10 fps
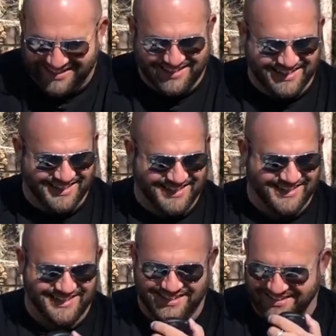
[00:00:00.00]
activation
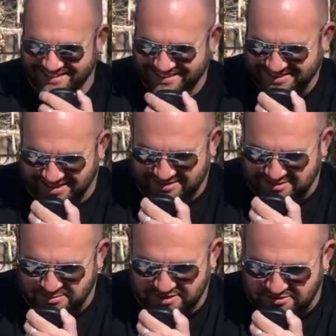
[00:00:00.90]
today. Thanks
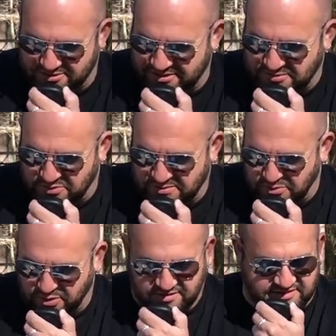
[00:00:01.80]
so much. Only need one
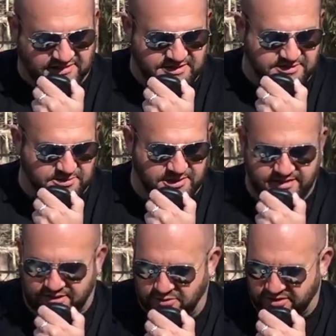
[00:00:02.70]
more.
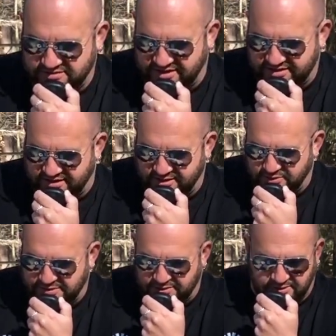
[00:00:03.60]
73 QRZ,
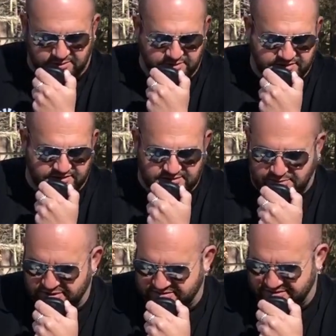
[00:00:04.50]
Kilo 8 Mike Romeo Delta.
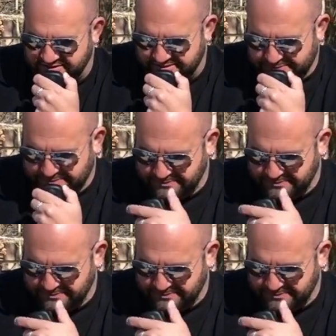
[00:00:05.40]
Parks on the air.